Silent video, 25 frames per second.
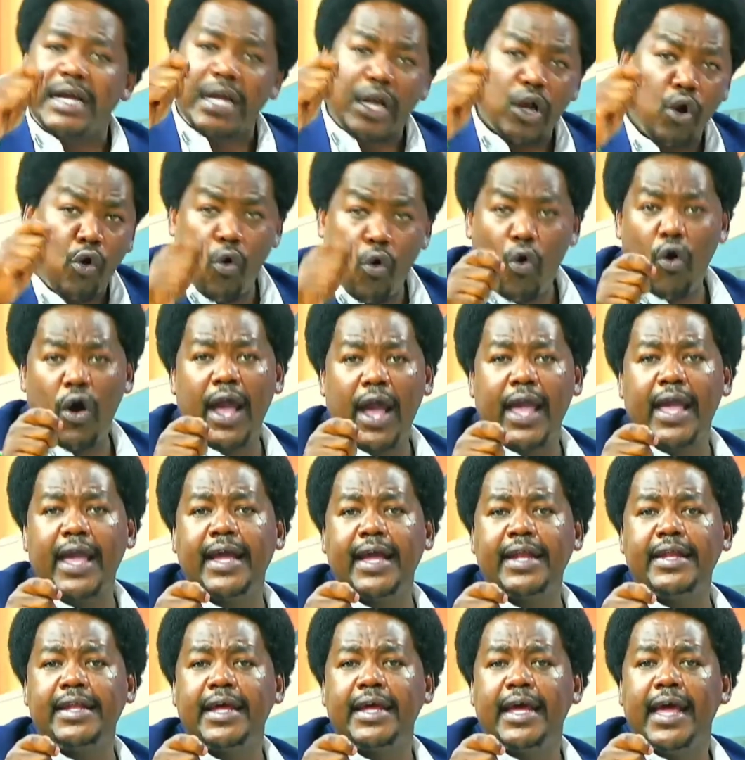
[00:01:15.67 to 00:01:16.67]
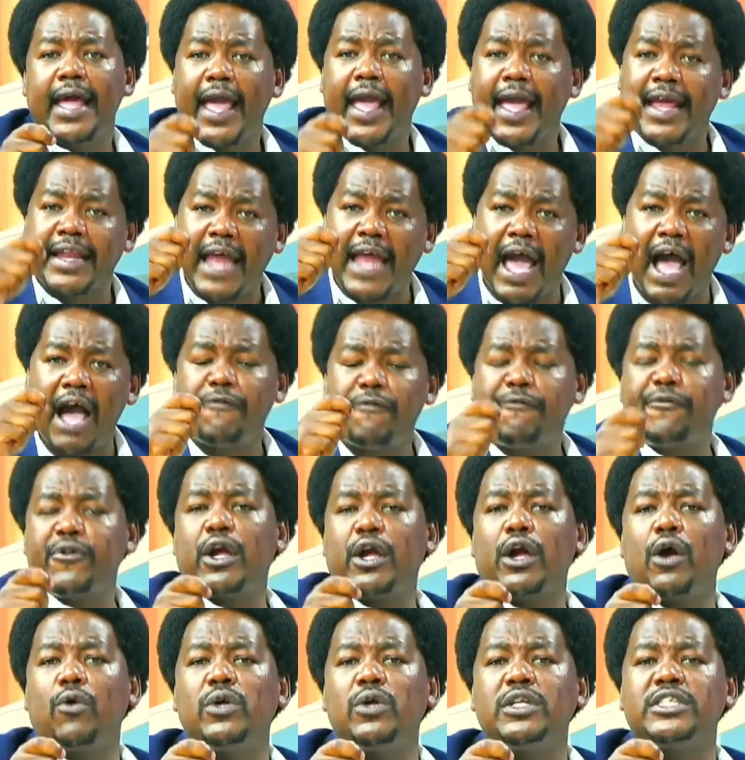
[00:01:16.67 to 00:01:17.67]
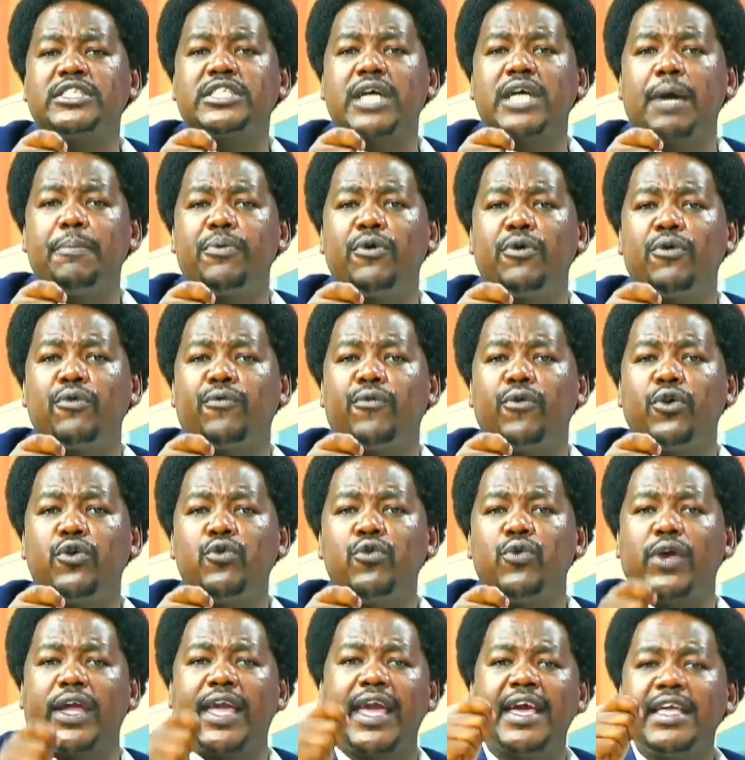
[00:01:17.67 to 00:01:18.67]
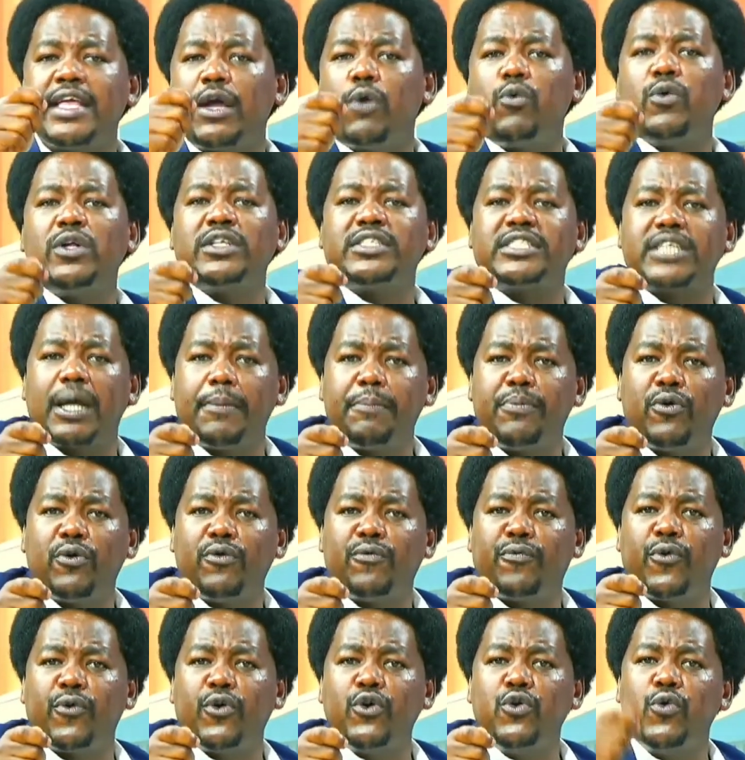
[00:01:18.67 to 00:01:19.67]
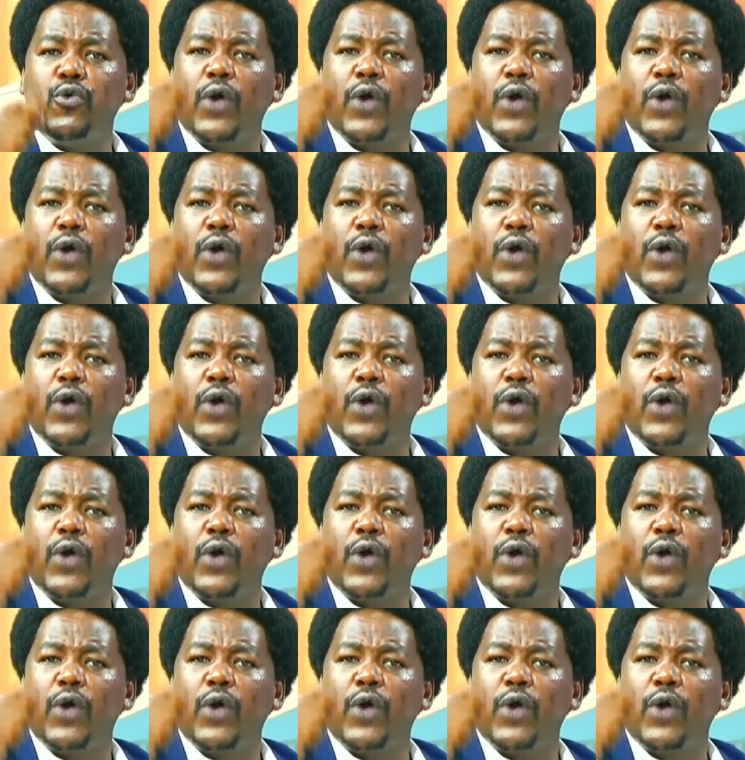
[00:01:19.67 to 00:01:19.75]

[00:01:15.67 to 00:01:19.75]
Go ahead, and Africa will champion for you. Kenya will champion for you.